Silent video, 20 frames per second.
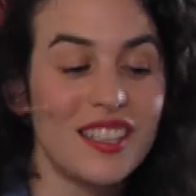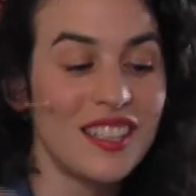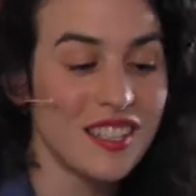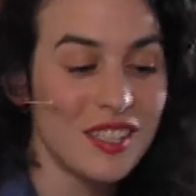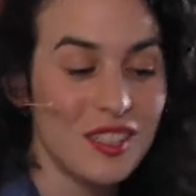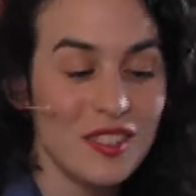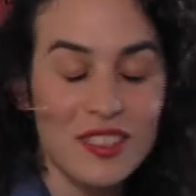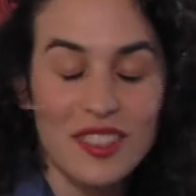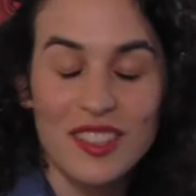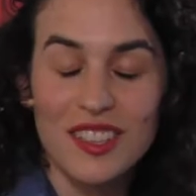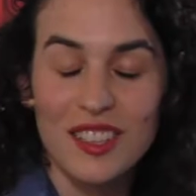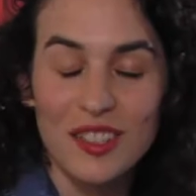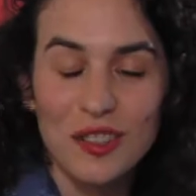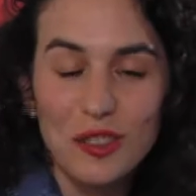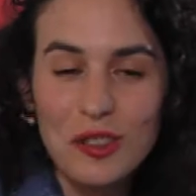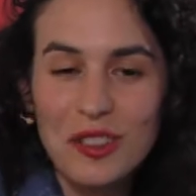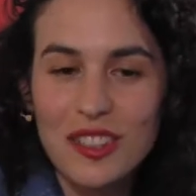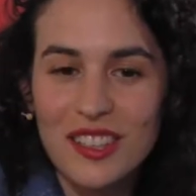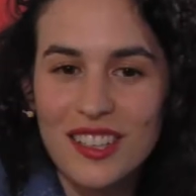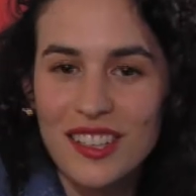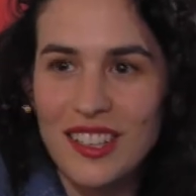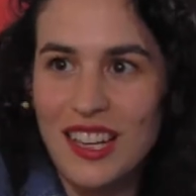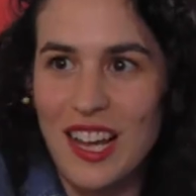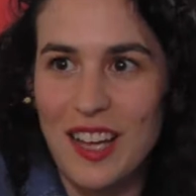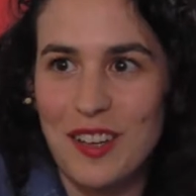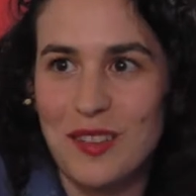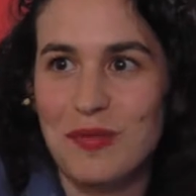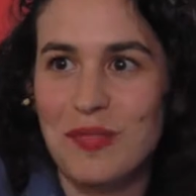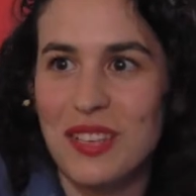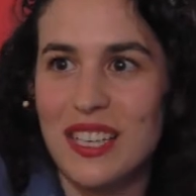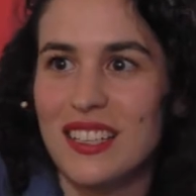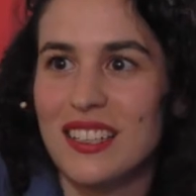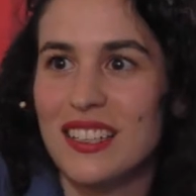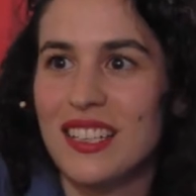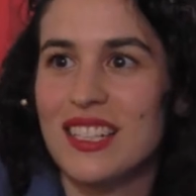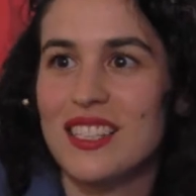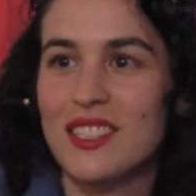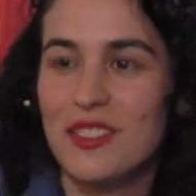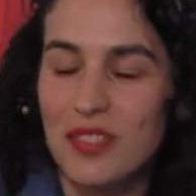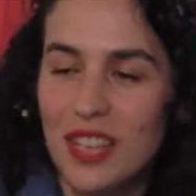his look, I mean,
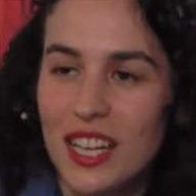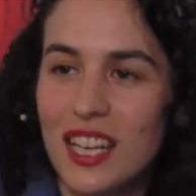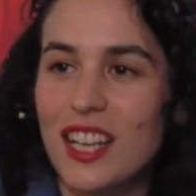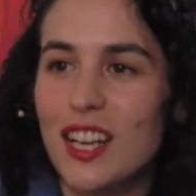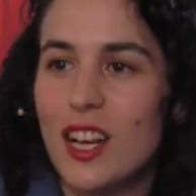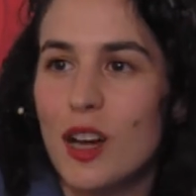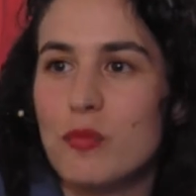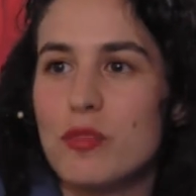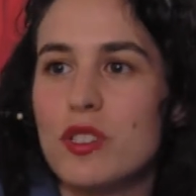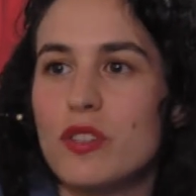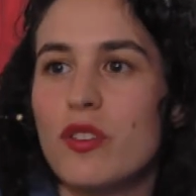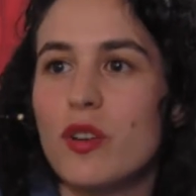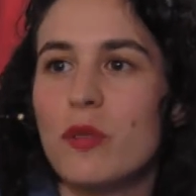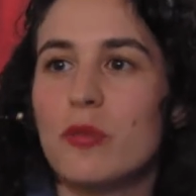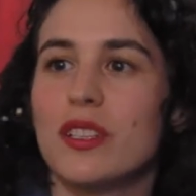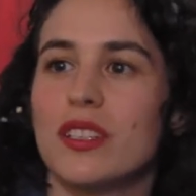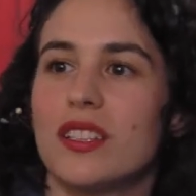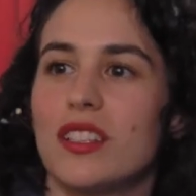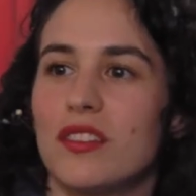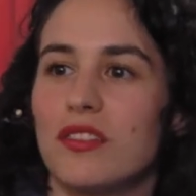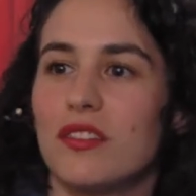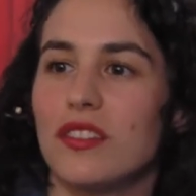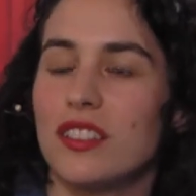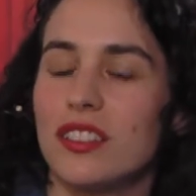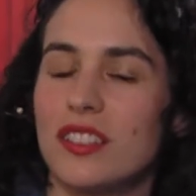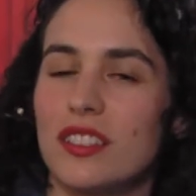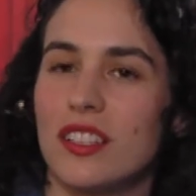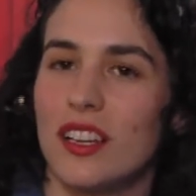he really comes from a different.